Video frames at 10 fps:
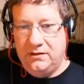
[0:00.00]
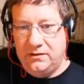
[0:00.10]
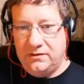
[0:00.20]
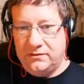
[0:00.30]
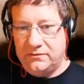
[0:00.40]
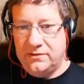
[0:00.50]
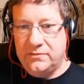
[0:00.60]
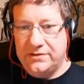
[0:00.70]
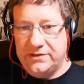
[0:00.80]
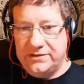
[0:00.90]
let's have a look what
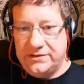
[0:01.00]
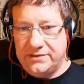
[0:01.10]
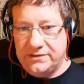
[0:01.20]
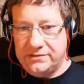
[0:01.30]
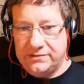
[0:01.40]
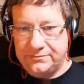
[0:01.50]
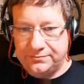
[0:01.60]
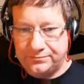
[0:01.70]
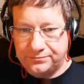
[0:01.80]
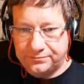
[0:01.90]
13 is.
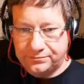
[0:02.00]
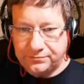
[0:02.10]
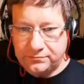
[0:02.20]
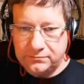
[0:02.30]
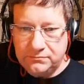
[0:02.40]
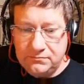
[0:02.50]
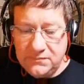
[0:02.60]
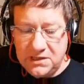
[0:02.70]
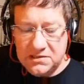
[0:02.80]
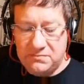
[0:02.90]

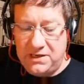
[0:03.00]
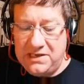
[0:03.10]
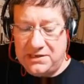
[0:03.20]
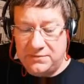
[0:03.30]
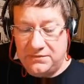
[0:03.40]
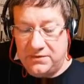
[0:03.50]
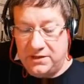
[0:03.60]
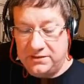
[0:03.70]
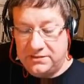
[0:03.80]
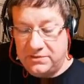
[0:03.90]
A spell
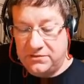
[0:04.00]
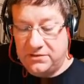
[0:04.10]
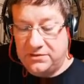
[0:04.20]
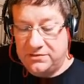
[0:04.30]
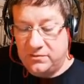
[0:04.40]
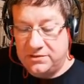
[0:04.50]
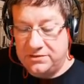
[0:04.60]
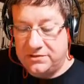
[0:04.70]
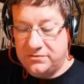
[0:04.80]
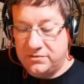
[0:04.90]
amplifier. Spells cast whilst in
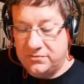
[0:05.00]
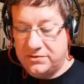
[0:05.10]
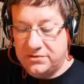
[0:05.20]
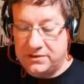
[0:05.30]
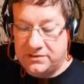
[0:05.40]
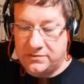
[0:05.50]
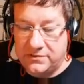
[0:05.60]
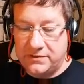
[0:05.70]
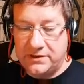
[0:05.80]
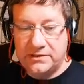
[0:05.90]
this room produce the maximum
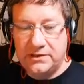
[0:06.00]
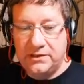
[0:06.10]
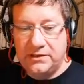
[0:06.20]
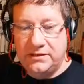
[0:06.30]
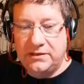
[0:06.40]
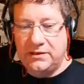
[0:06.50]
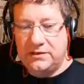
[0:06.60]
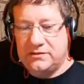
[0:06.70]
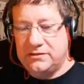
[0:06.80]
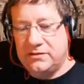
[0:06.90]
effect.
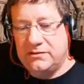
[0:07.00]
So